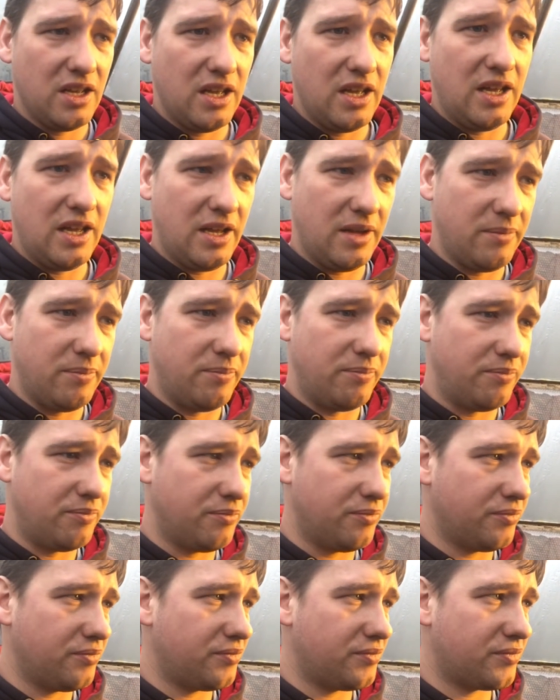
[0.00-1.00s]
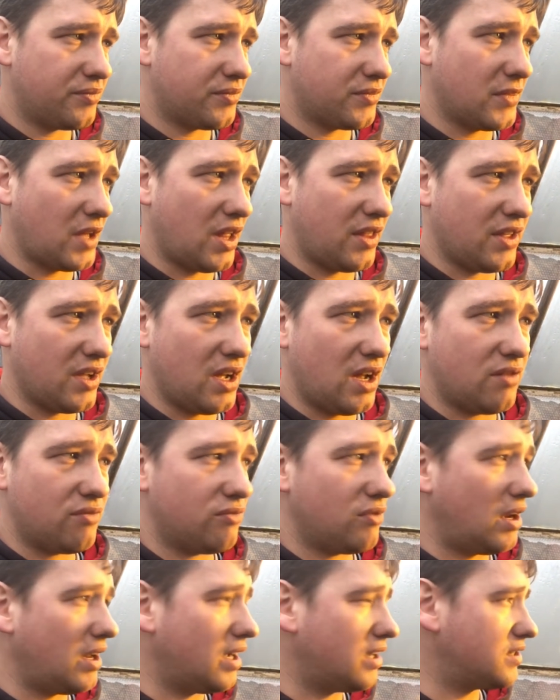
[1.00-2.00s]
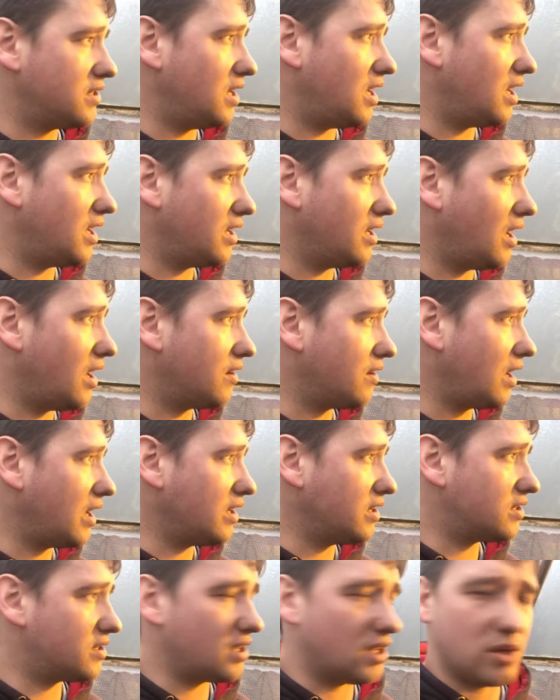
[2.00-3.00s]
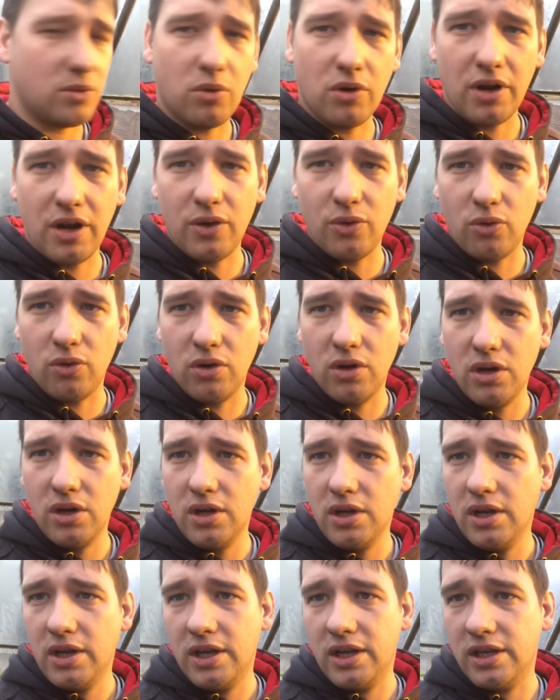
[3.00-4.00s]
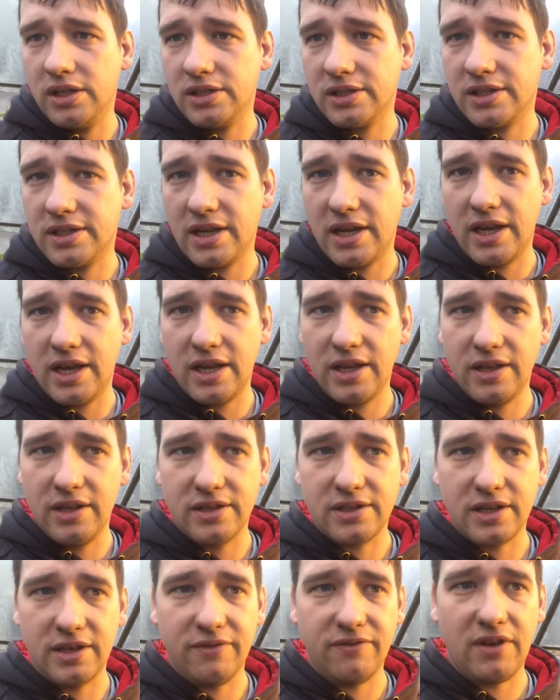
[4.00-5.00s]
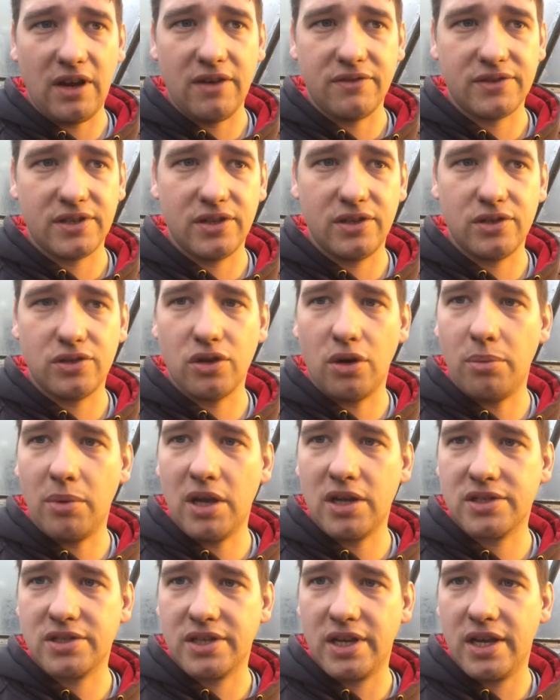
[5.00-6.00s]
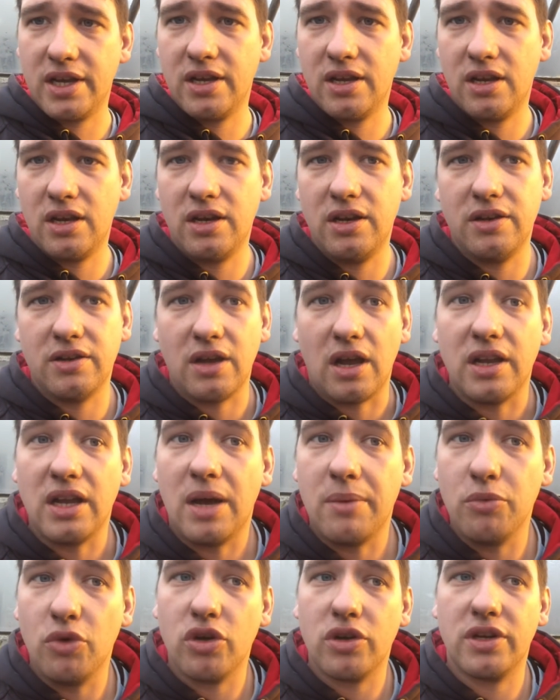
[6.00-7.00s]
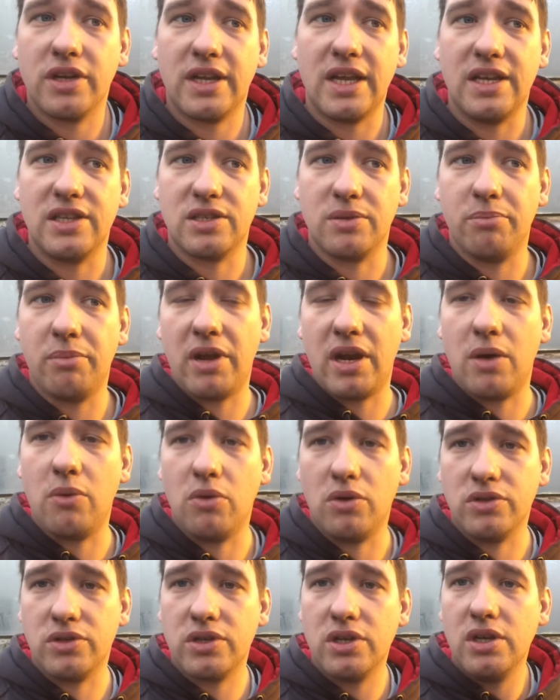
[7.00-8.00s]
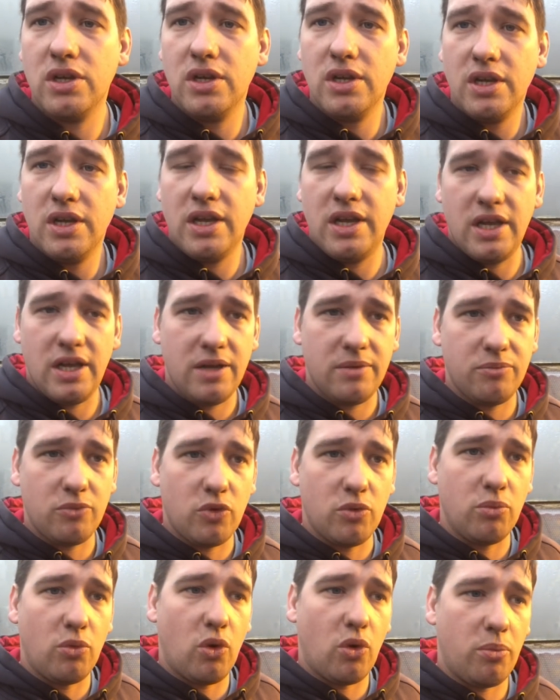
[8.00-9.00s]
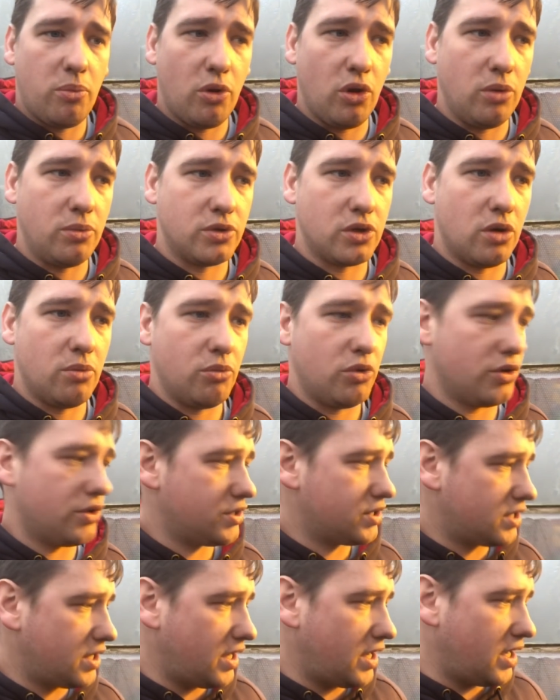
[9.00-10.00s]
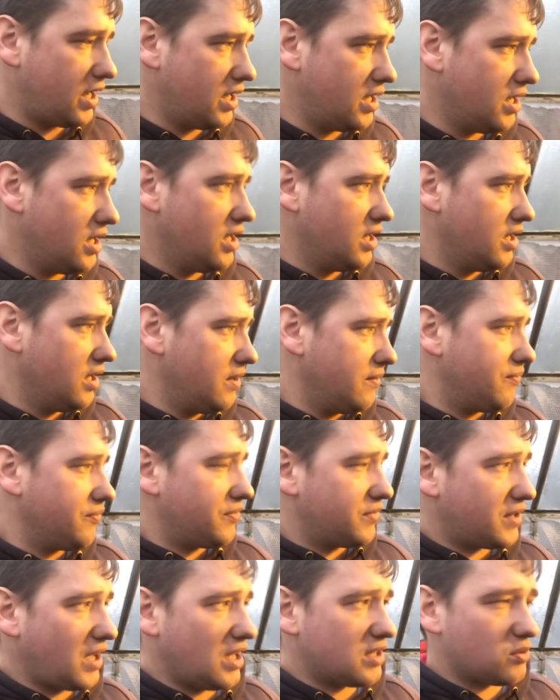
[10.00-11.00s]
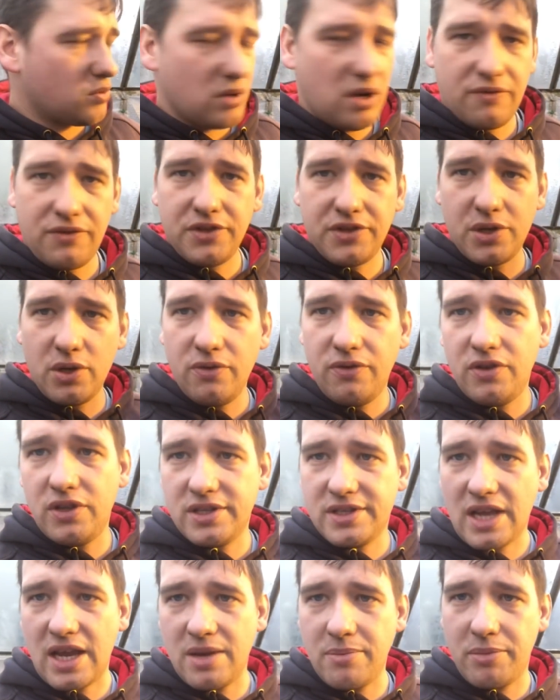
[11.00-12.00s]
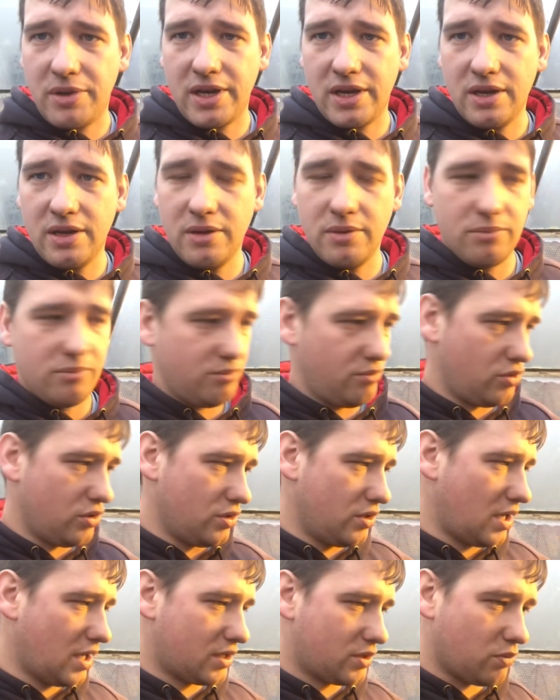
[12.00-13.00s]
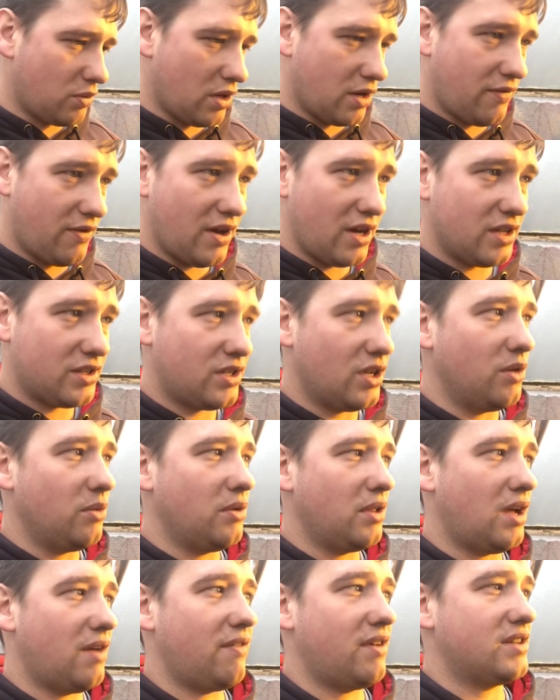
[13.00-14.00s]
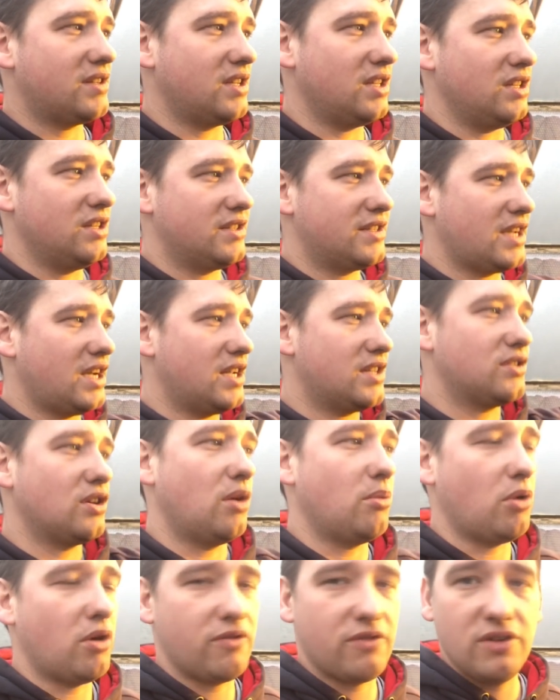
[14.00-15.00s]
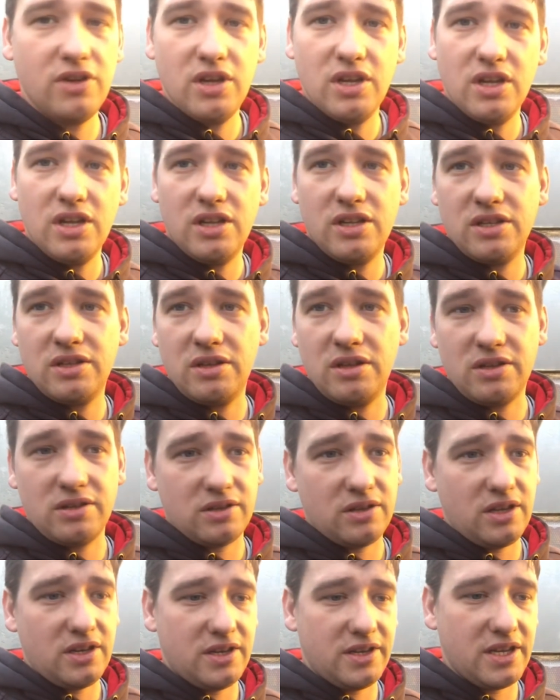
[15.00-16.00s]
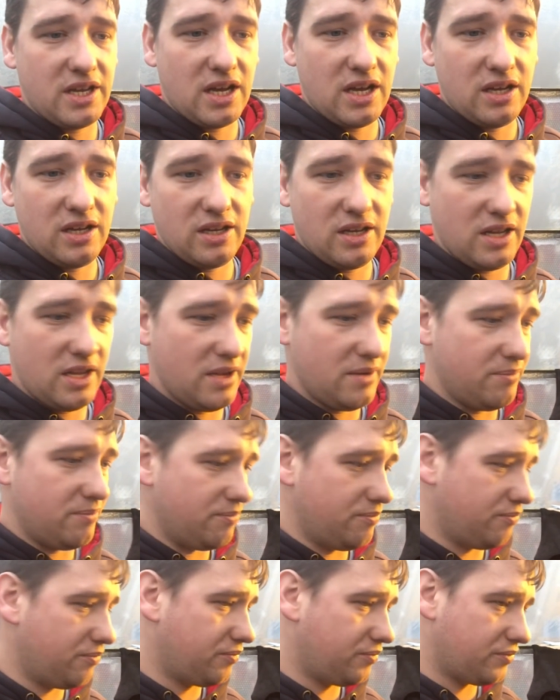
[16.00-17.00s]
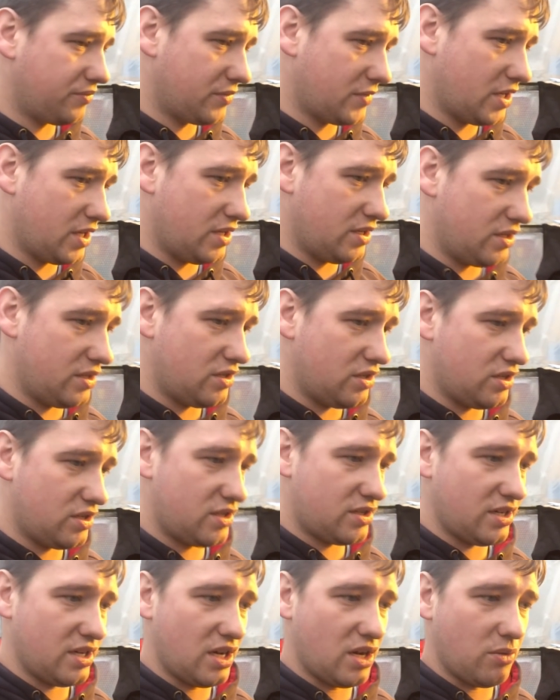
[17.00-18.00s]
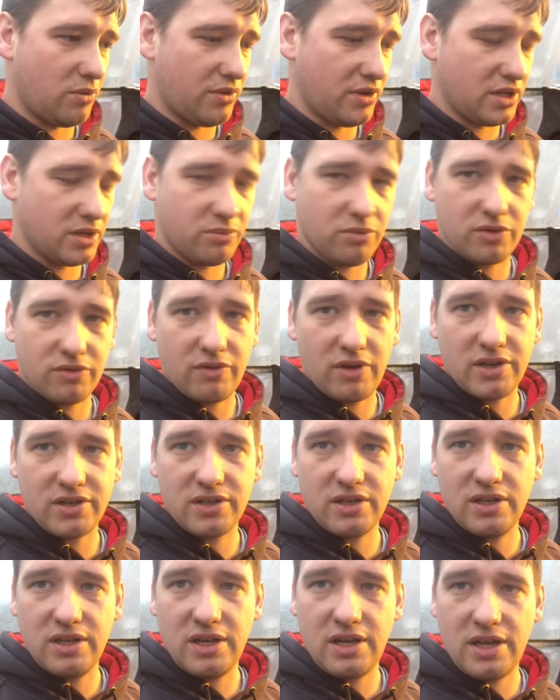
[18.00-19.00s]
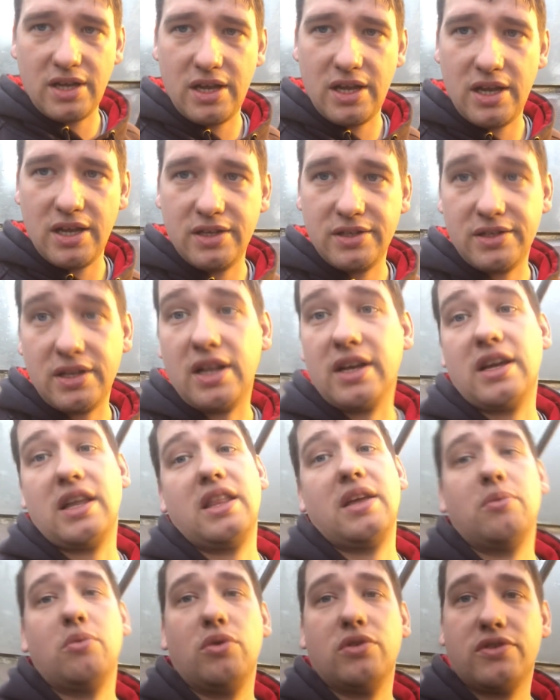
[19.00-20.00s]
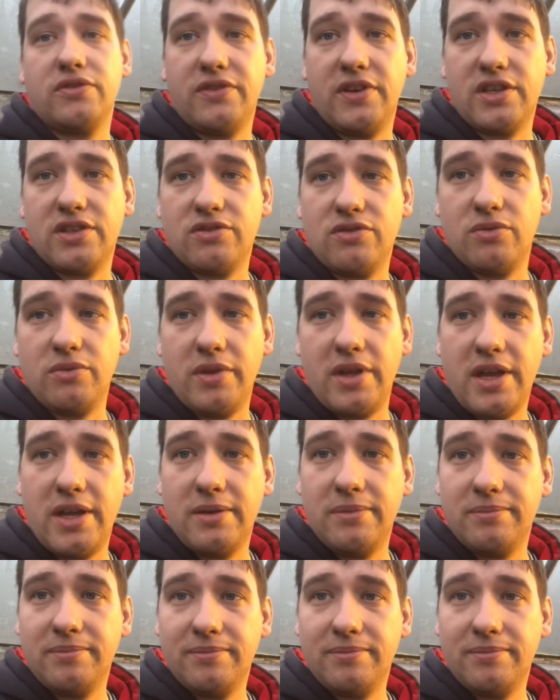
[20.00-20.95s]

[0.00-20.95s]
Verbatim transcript: Um, I think, I, like I say, I like, I like to stick to what I know. And uh, the T5 did the job last year, and I am looking at getting some better ones um, with more bulbs on. But uh, that's going to have to do for the time being. But that's what I've had to do with that. I've the entire top off in here um, and just see how things progress uh, until I get them ones fixed through there.